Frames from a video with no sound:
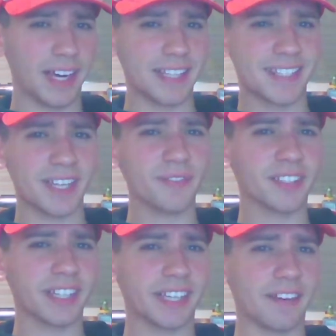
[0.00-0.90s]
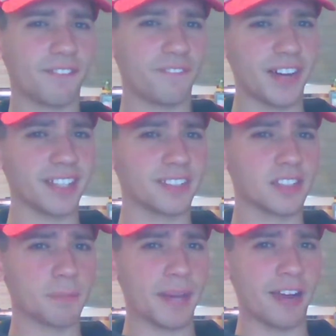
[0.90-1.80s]
instead of clicking Fight
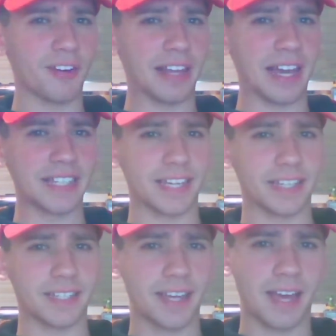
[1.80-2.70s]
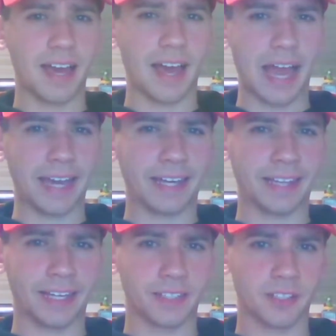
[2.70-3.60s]
to paralyze it, I
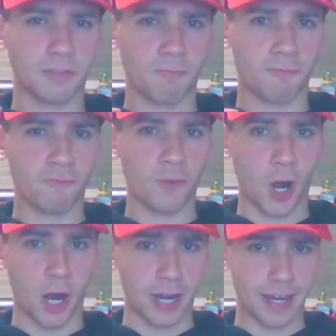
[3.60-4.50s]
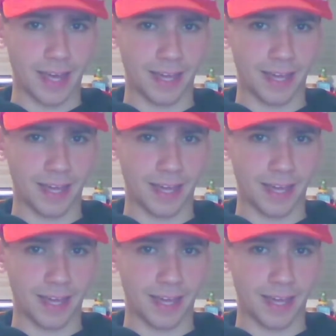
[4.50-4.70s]
clicked Run,